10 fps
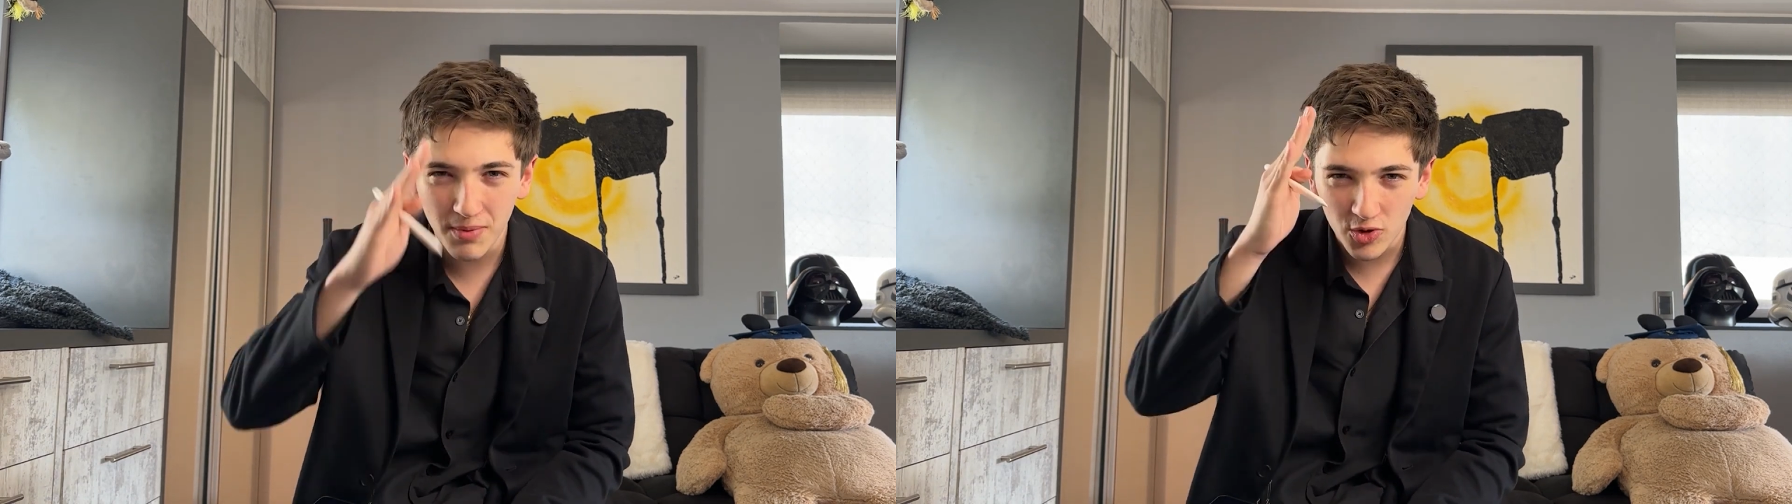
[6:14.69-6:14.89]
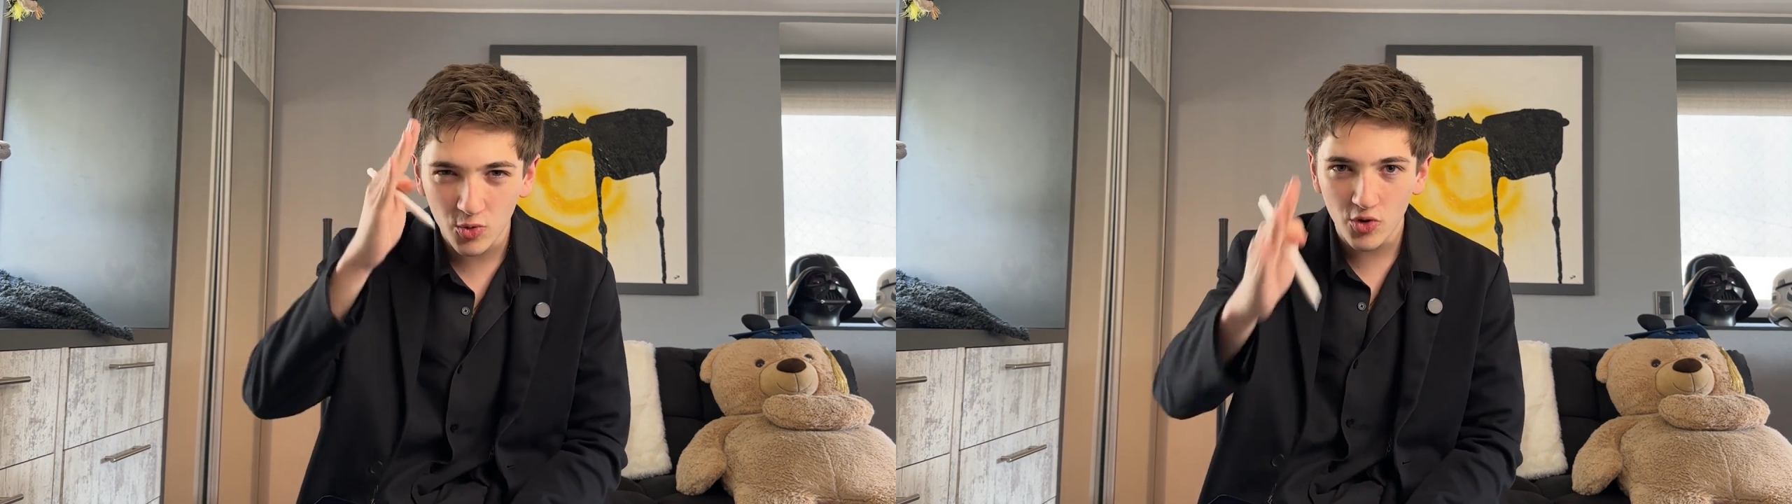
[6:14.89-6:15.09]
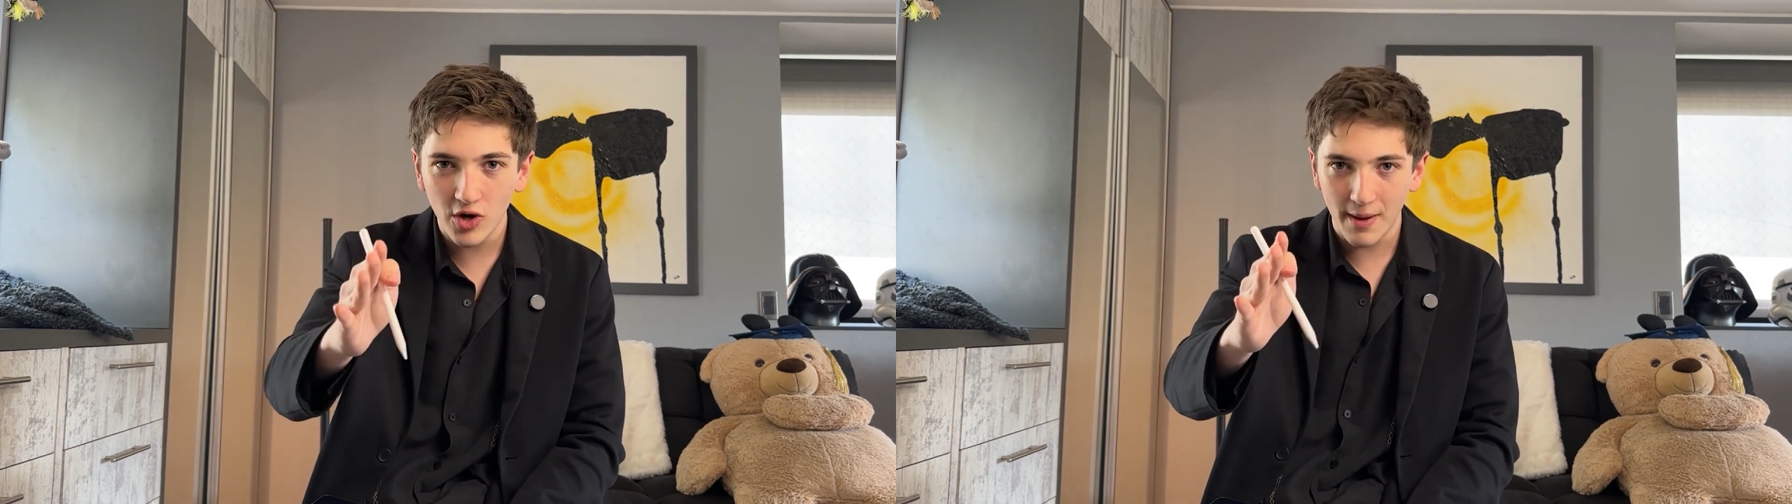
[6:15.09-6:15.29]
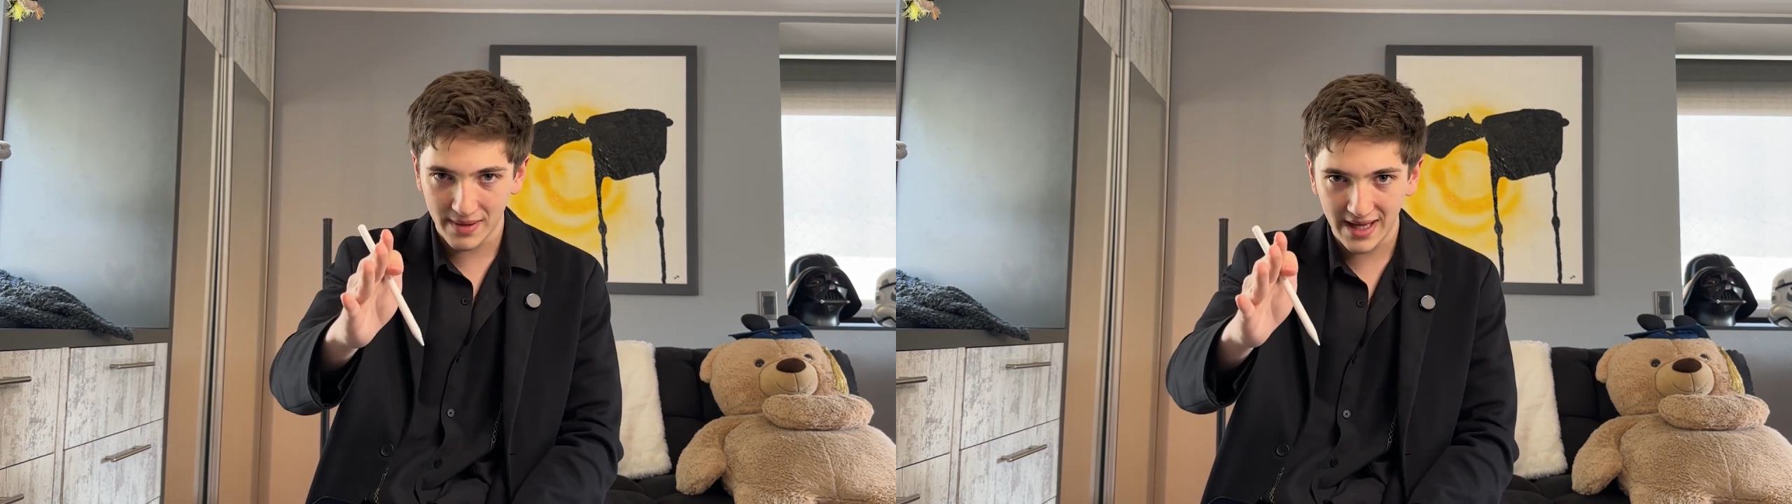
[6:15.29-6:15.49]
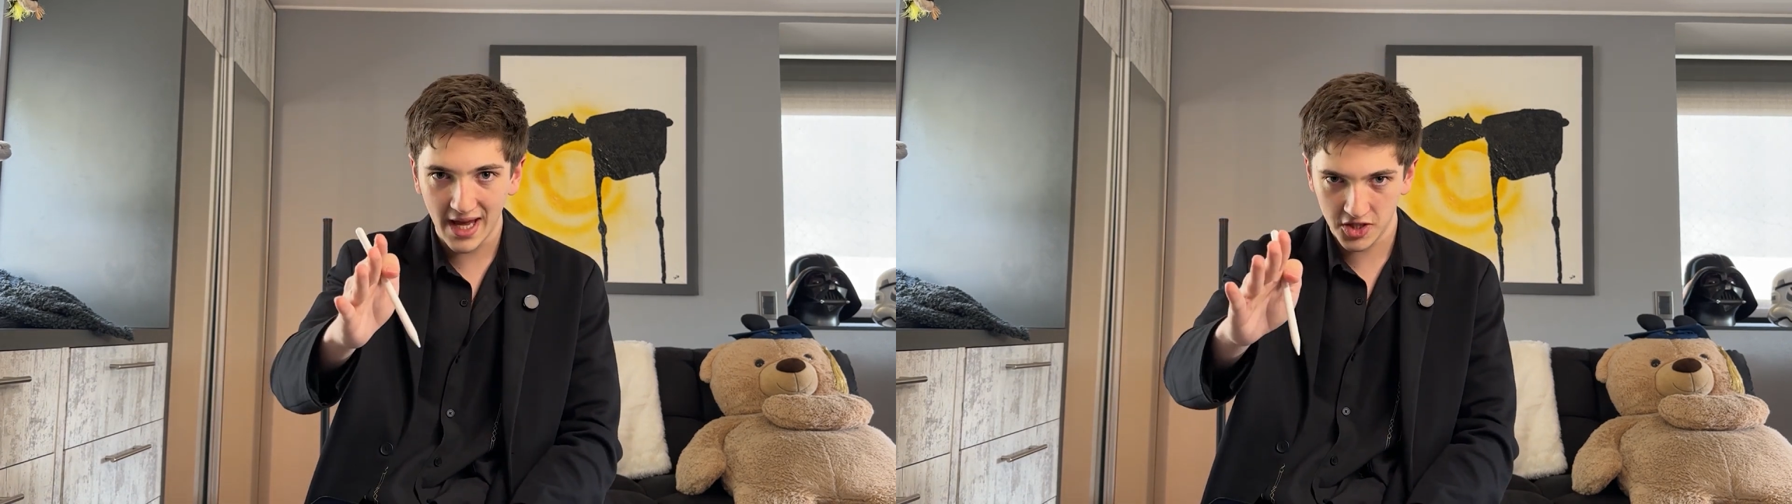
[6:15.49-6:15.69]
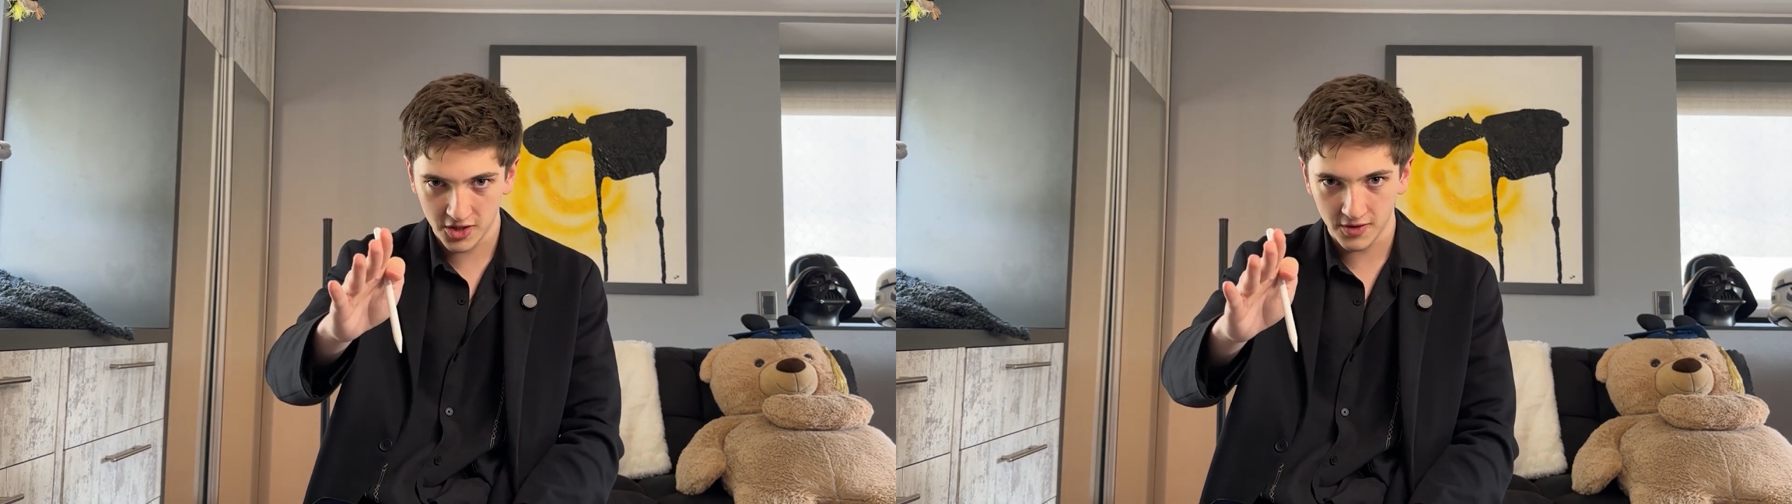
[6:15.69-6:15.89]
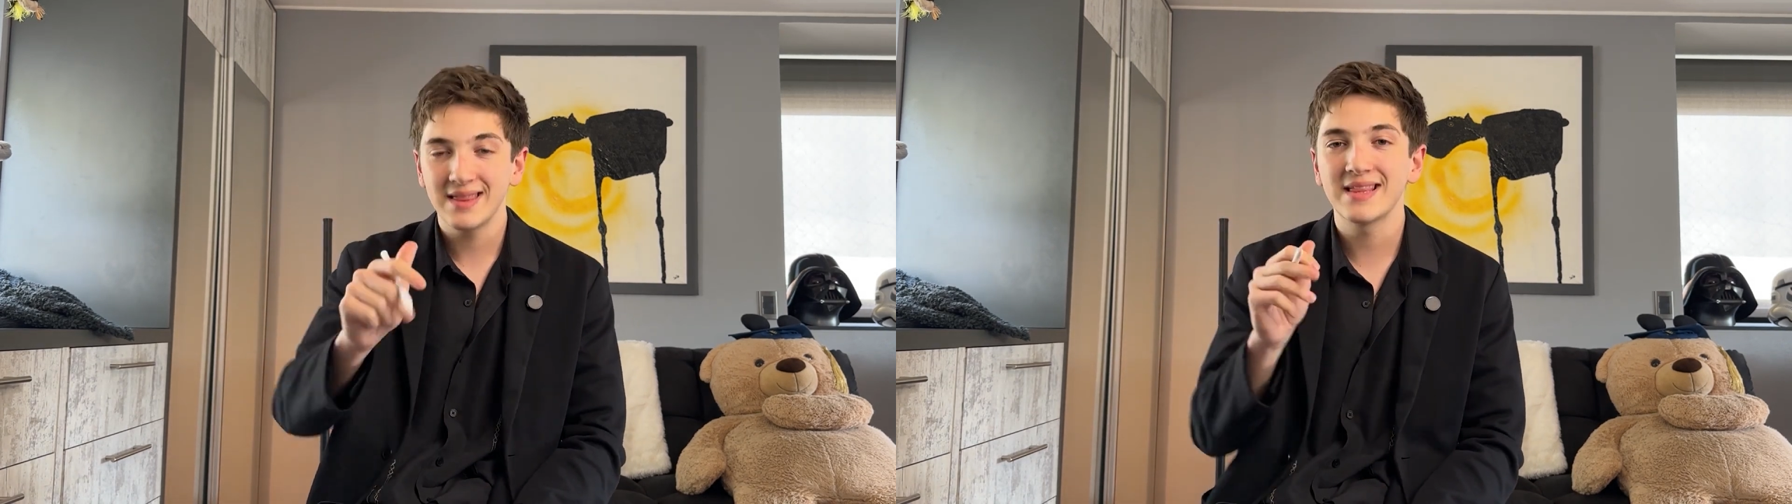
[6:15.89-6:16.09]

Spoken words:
through your application.